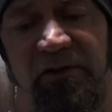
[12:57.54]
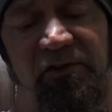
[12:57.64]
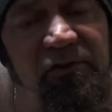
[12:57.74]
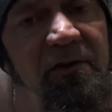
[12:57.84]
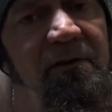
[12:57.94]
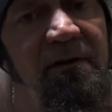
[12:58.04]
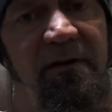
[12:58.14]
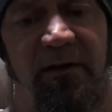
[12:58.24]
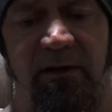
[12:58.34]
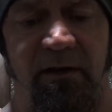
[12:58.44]
as strong.
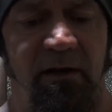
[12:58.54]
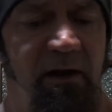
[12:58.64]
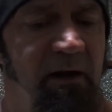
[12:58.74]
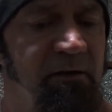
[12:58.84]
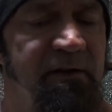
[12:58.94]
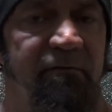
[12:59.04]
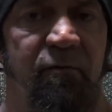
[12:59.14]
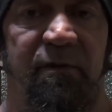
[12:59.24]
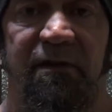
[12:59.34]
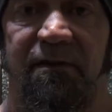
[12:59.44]
I'll never
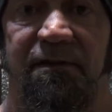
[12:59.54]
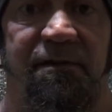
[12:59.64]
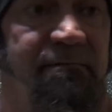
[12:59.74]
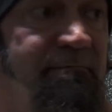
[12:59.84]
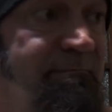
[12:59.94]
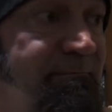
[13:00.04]
be as